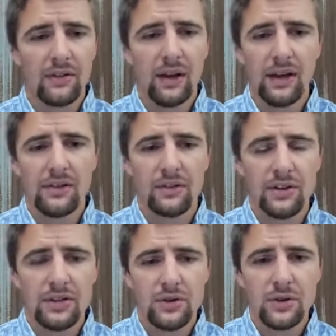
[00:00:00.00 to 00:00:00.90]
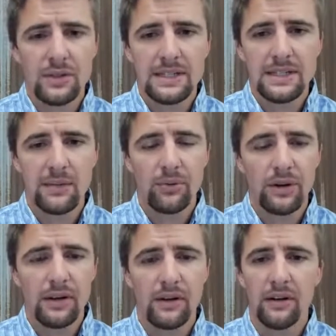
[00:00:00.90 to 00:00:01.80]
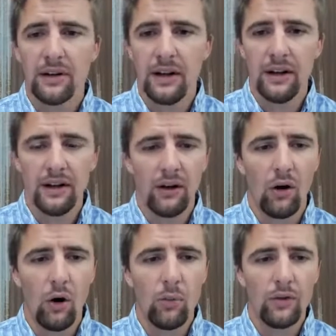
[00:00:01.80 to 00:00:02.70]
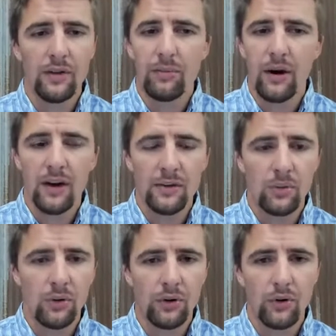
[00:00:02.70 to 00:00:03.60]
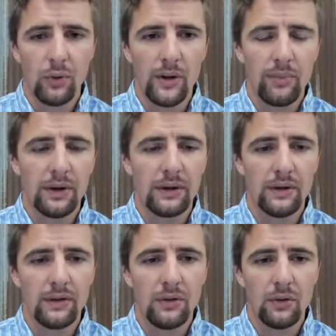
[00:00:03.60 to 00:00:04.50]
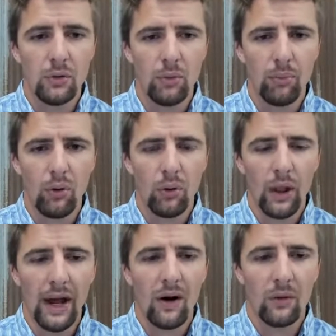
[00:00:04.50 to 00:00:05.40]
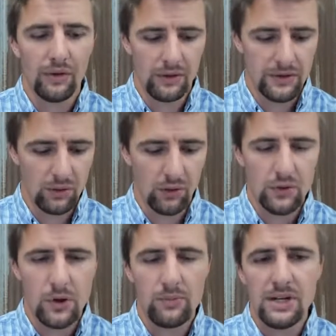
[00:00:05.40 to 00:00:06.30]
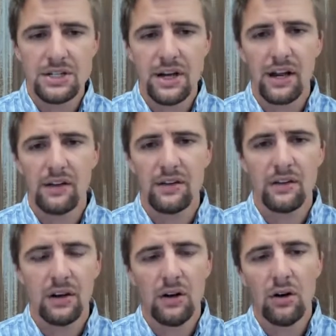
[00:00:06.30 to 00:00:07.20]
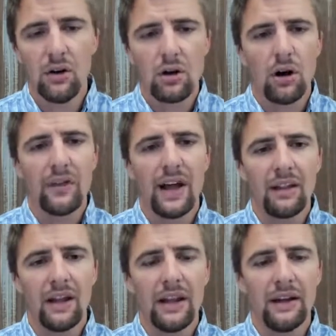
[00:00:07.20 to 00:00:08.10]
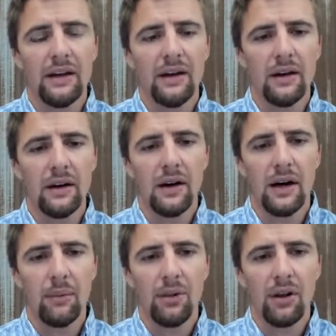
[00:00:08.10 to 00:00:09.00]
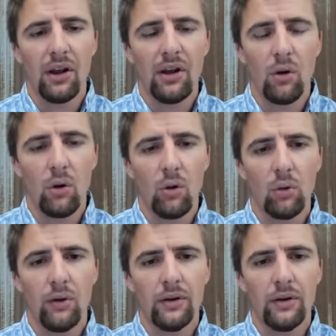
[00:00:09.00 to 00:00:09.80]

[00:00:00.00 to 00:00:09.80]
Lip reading: legs are extremely slippery and almost impossible to grip to pull out. So those OB chains hook on that leg, and hold.